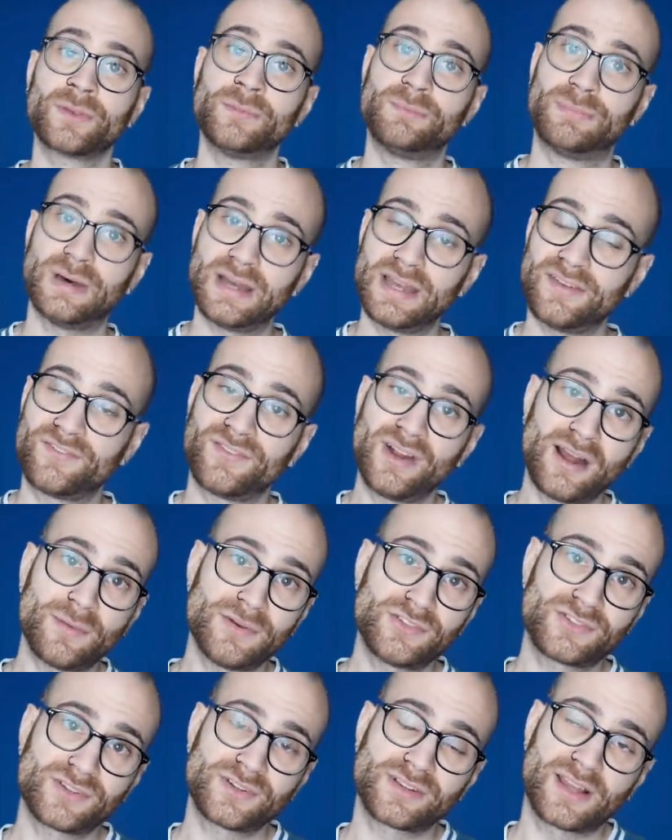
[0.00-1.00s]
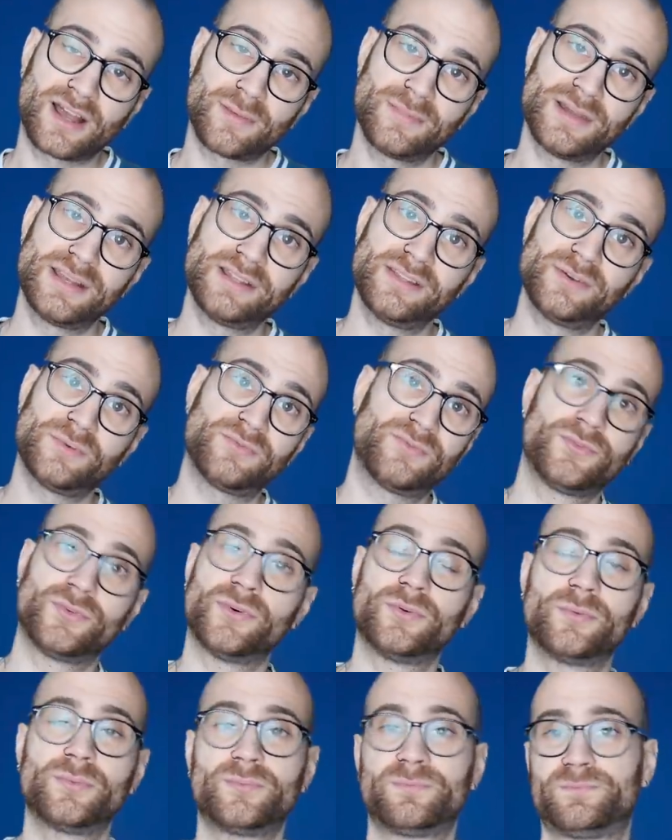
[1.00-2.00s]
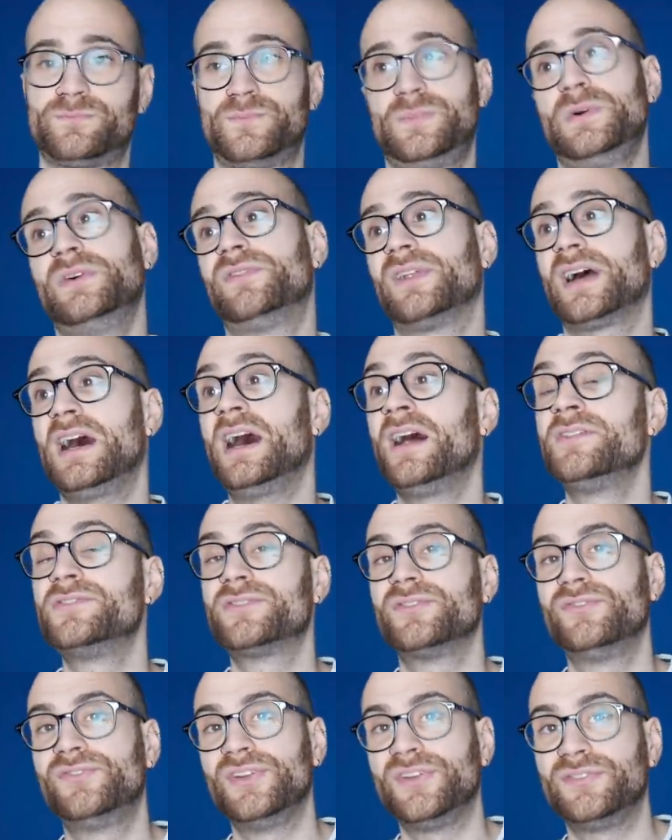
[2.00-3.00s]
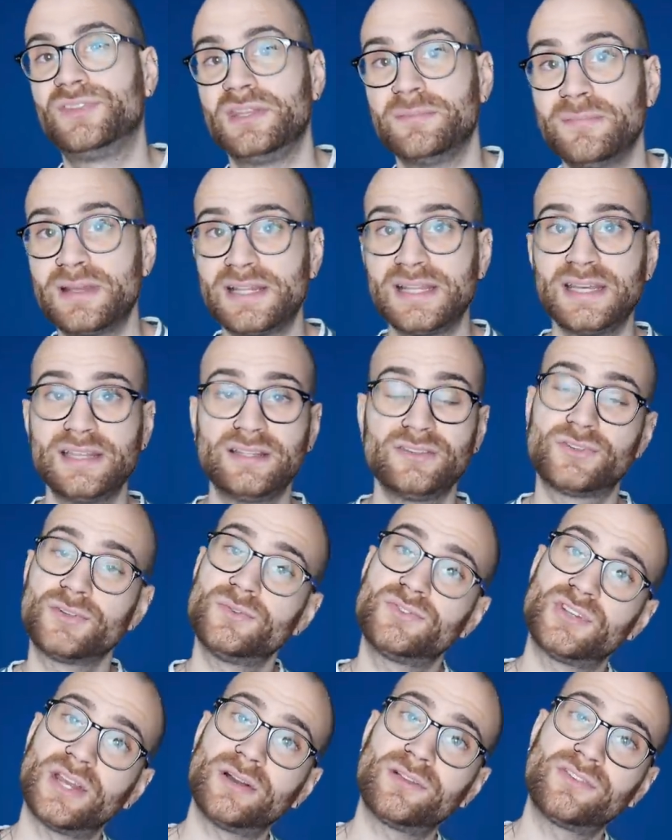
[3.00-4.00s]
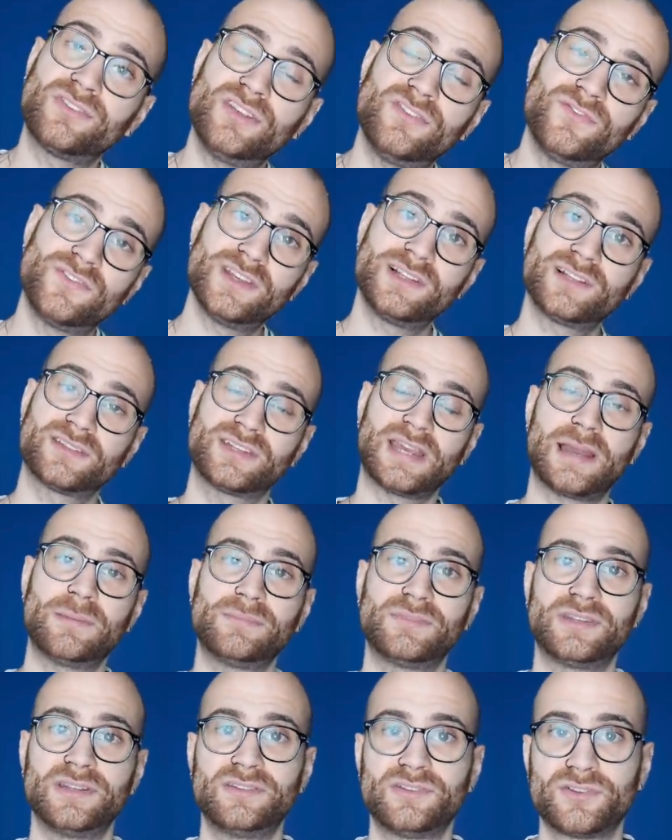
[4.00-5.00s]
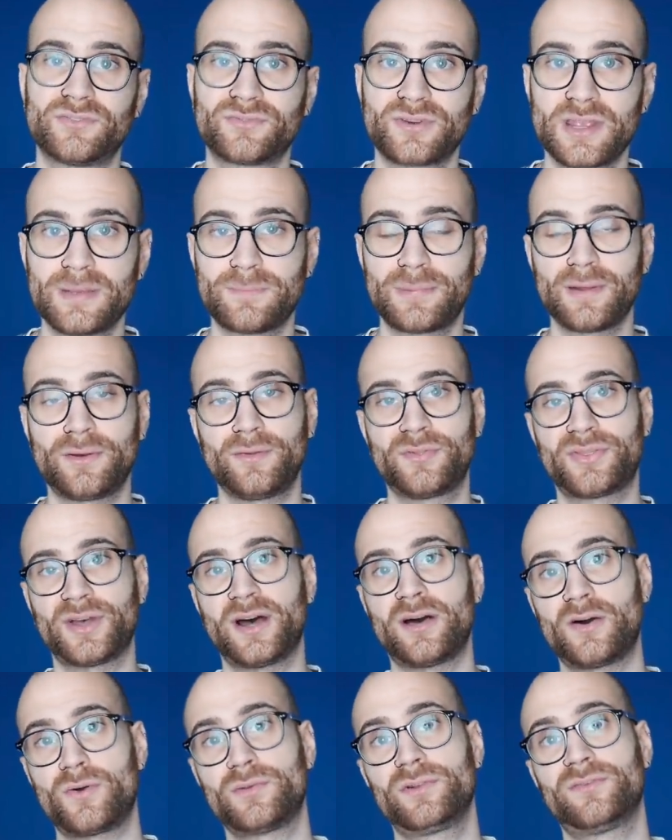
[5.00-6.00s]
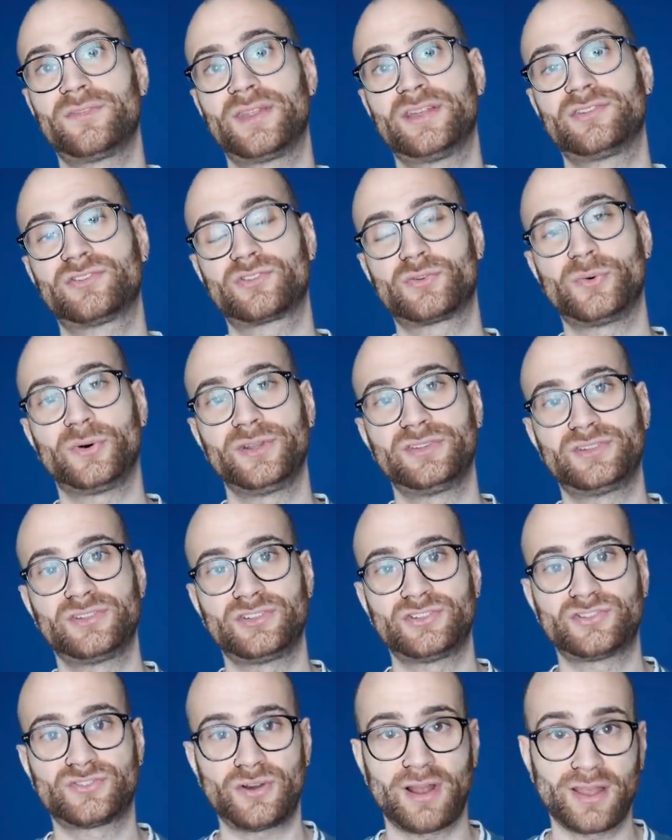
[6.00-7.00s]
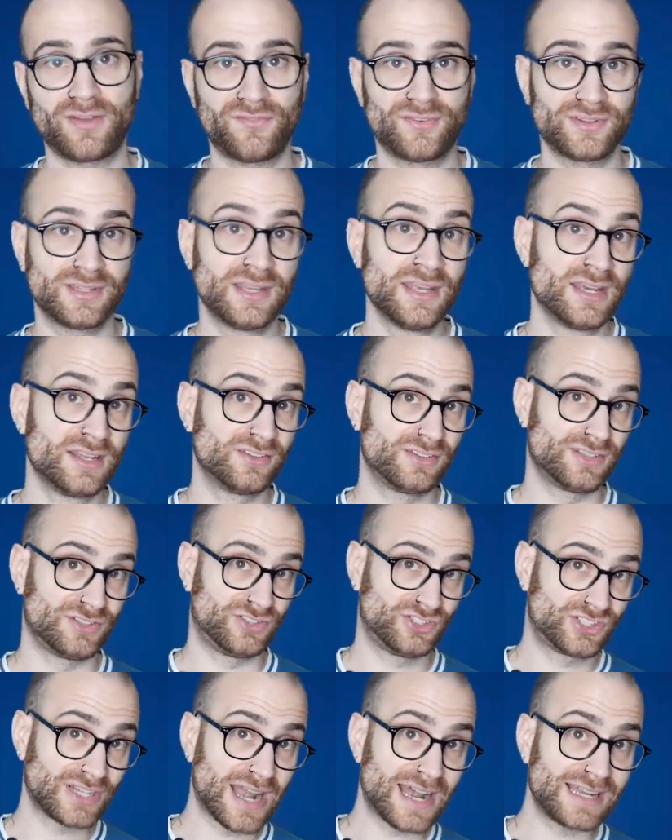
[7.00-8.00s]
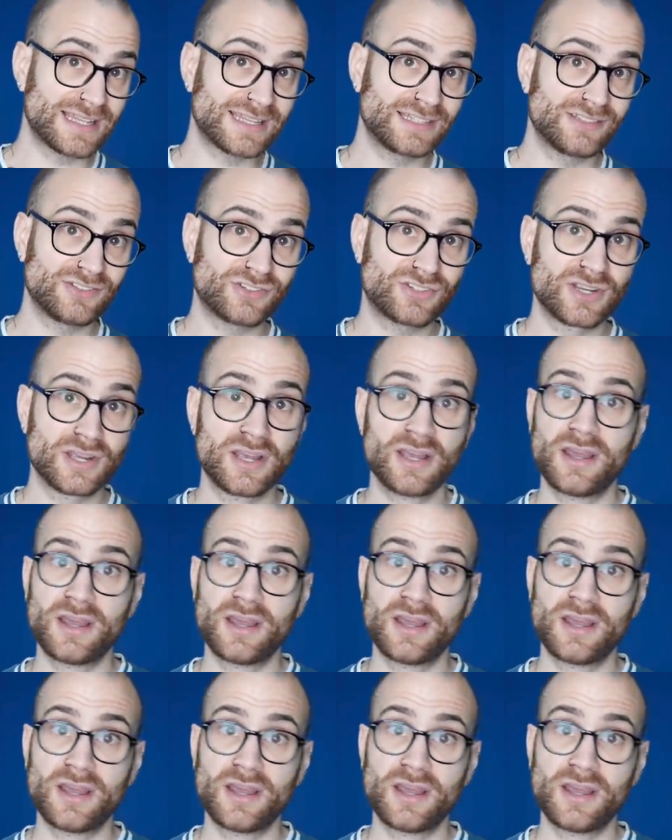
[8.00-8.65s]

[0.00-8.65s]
But if Real Madrid come in for with like 150 million, do Chelsea feel tempted to rebuild the whole of their squad to strengthen to challenge?